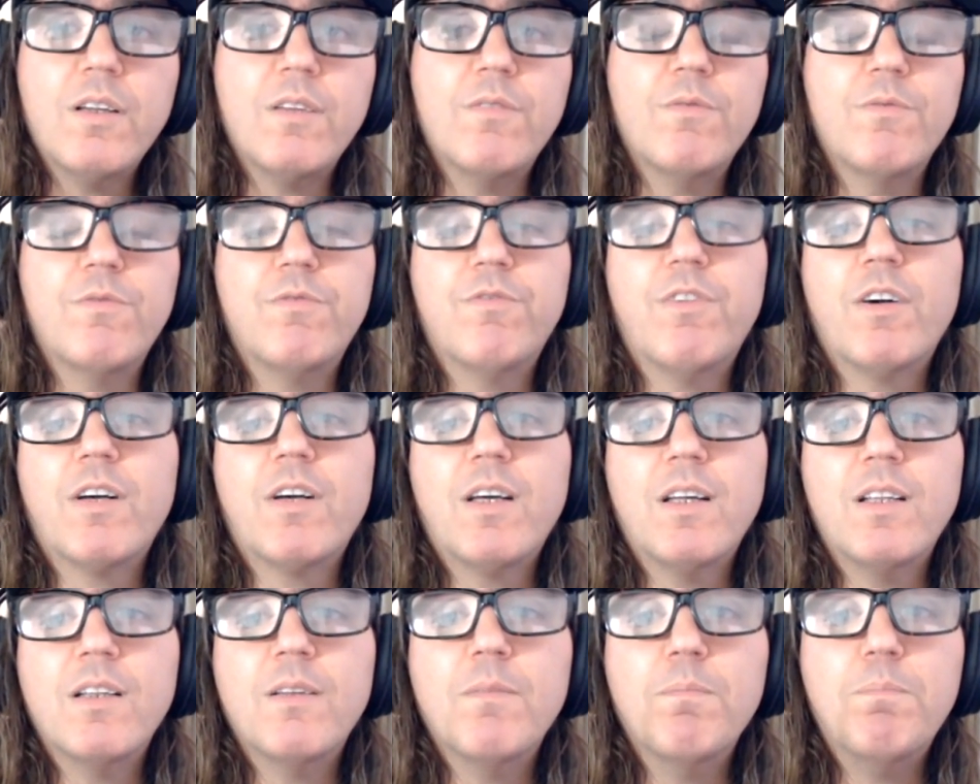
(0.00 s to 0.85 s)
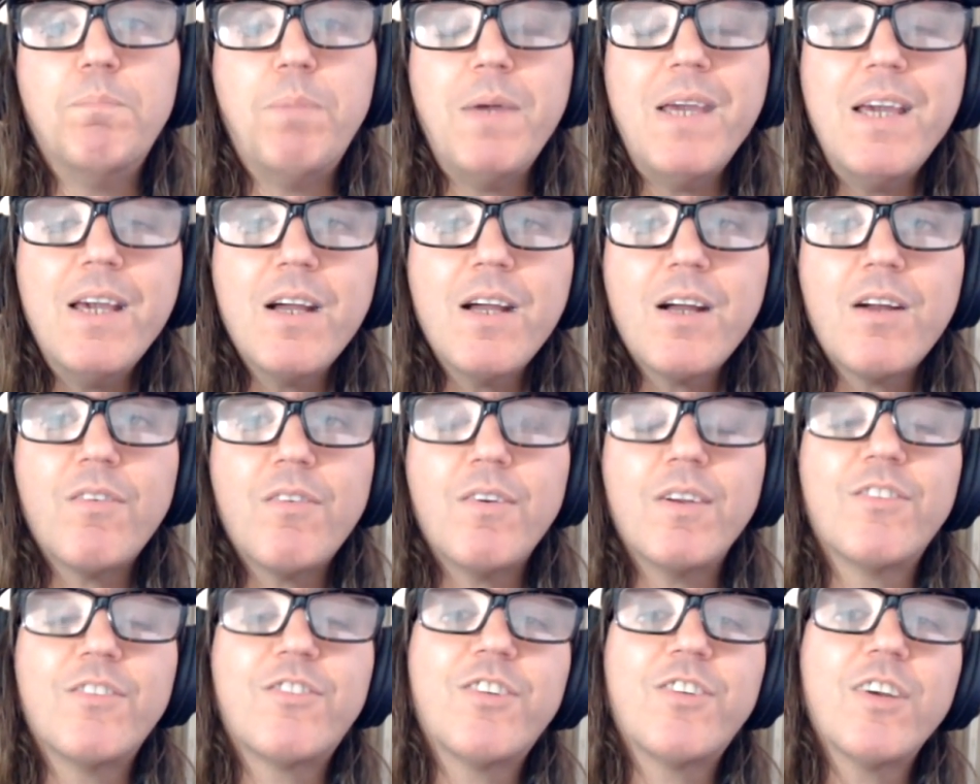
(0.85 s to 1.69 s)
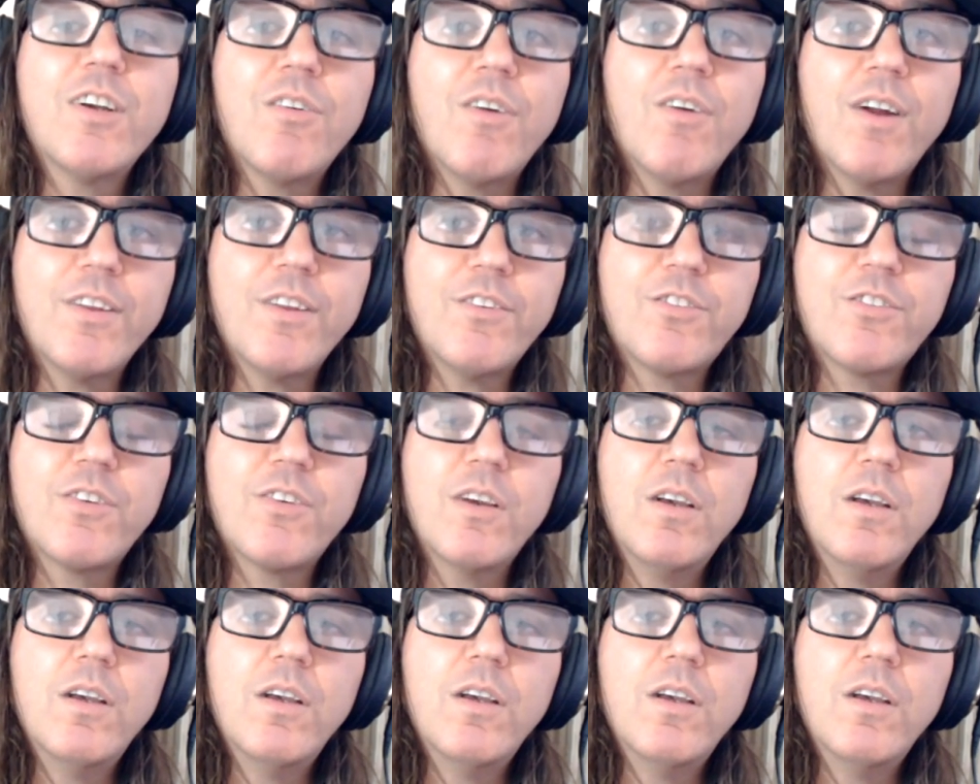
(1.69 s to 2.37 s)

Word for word: and fucking beer and cigarettes.